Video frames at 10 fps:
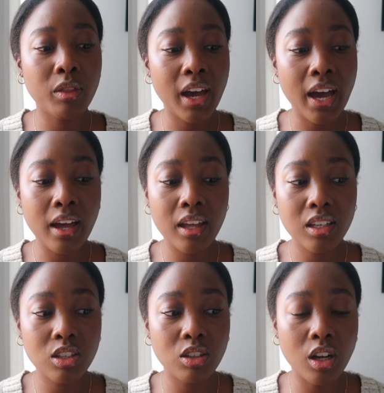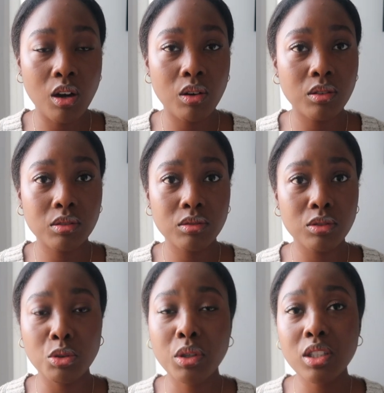that, you know,
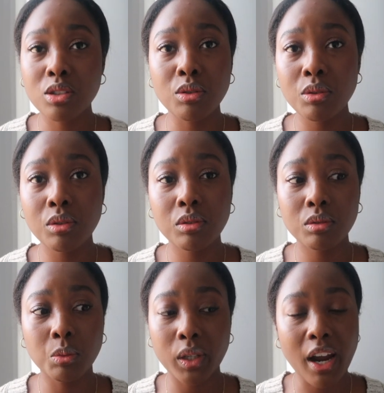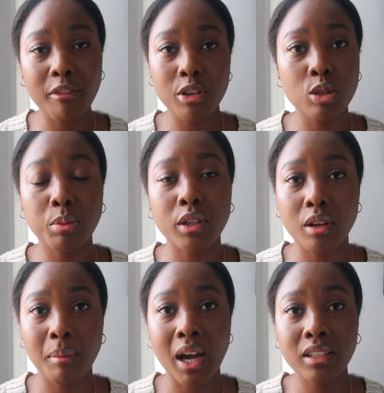you could do whatever you put
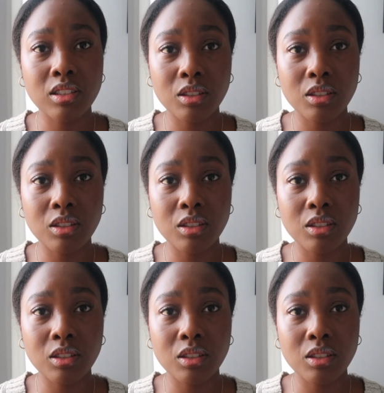your mind